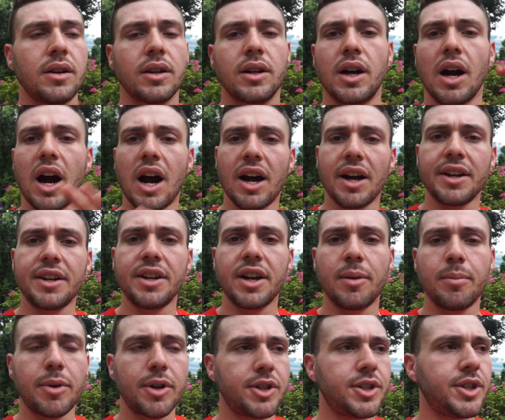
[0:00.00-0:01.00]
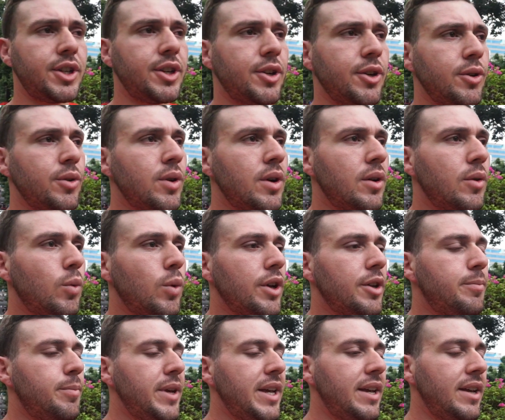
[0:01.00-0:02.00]
Con number 2
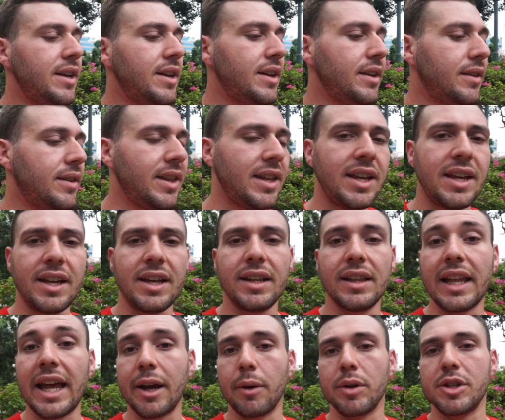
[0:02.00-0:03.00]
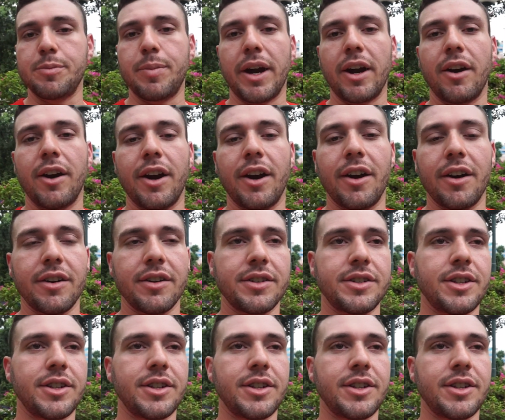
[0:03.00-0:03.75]
would be the language barrier.